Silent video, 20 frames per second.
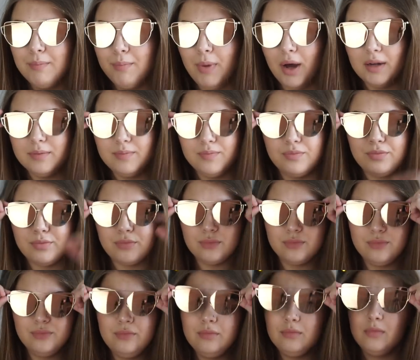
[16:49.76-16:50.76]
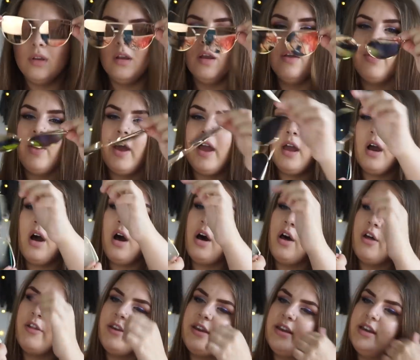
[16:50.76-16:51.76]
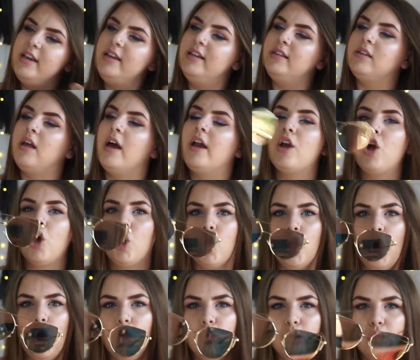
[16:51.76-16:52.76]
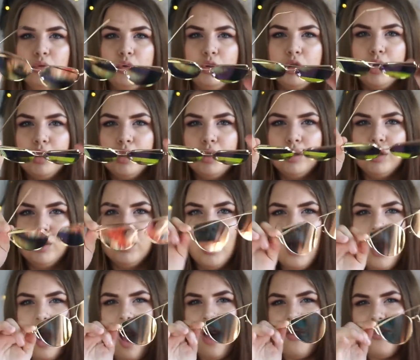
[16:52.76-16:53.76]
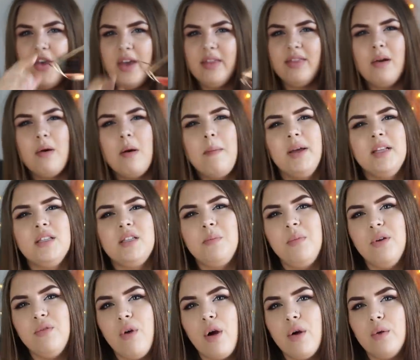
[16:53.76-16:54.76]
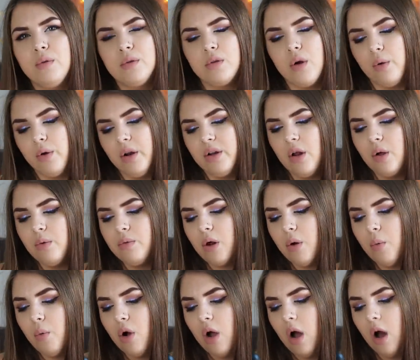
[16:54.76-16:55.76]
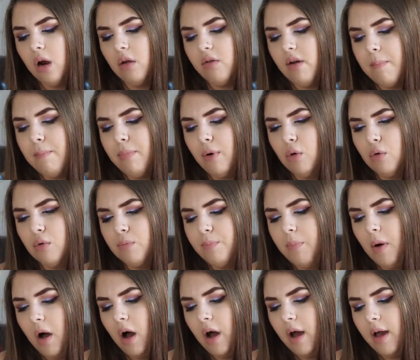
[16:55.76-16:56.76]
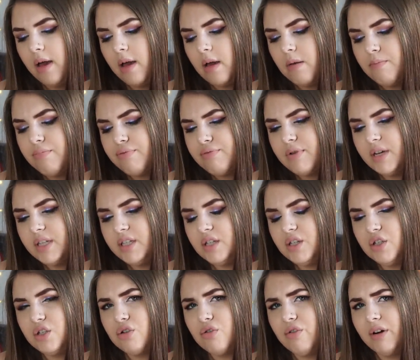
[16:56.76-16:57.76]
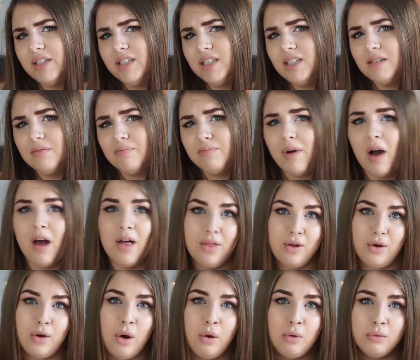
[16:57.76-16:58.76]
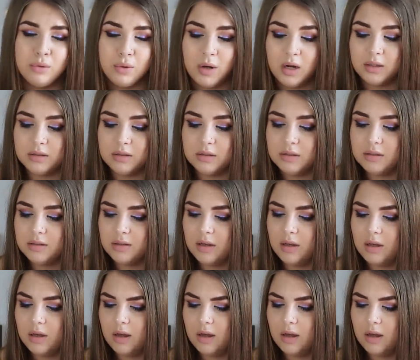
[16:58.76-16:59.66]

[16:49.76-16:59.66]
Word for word: But they are these like gold I think they were meant to be rose gold. I don't know what colour I bought, but I am pretty sure I didn't buy the gold ones.